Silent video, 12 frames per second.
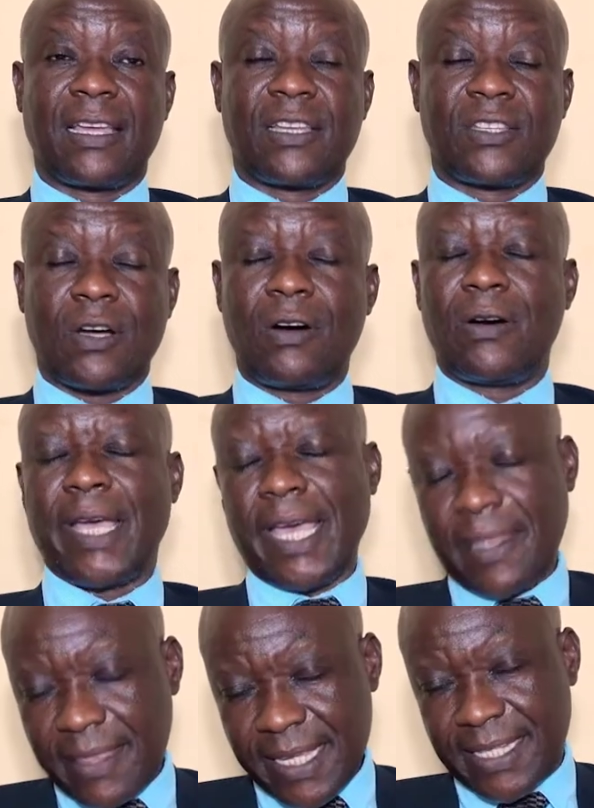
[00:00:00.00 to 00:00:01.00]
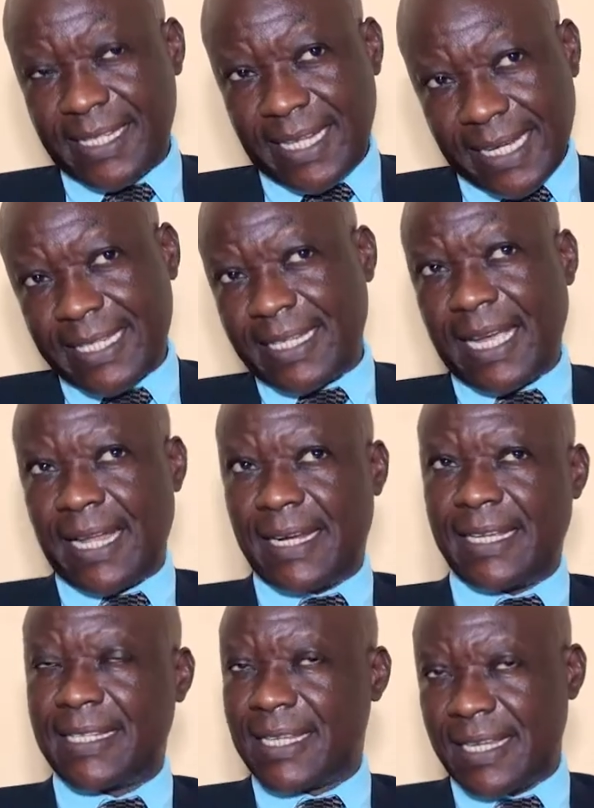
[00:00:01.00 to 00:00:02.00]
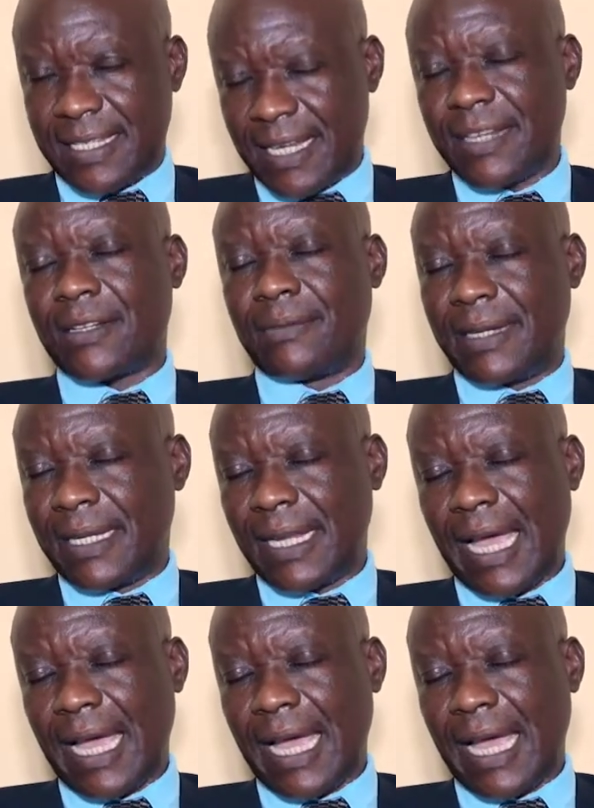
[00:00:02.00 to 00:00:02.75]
So in this lecture, ladies and gentlemen,